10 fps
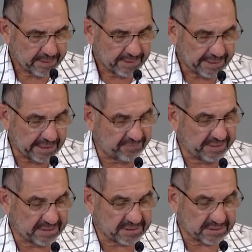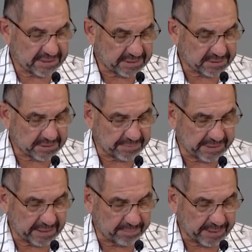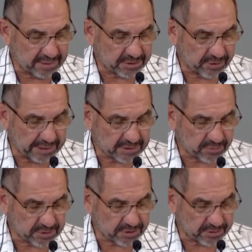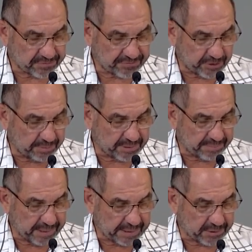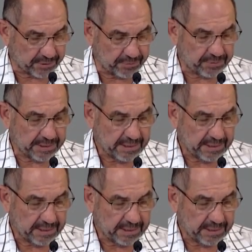even as the testimony about Christ was confirmed among you,